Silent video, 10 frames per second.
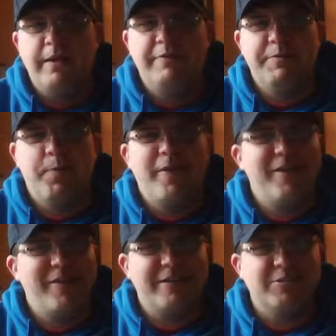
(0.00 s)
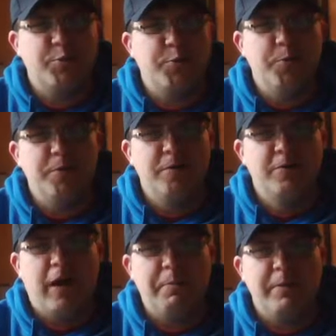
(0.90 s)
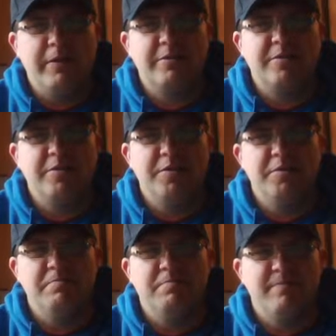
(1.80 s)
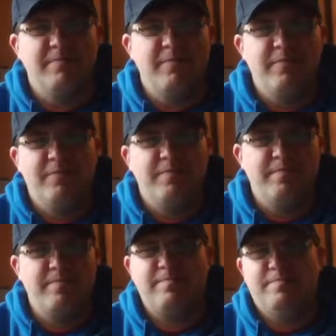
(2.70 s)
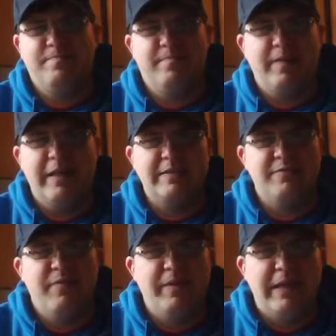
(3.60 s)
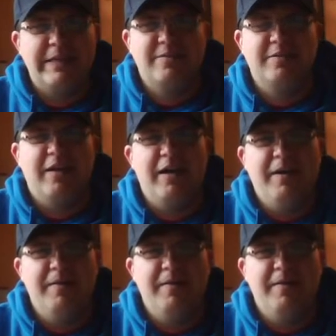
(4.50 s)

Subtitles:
Even when they think it's cool, it's still, it's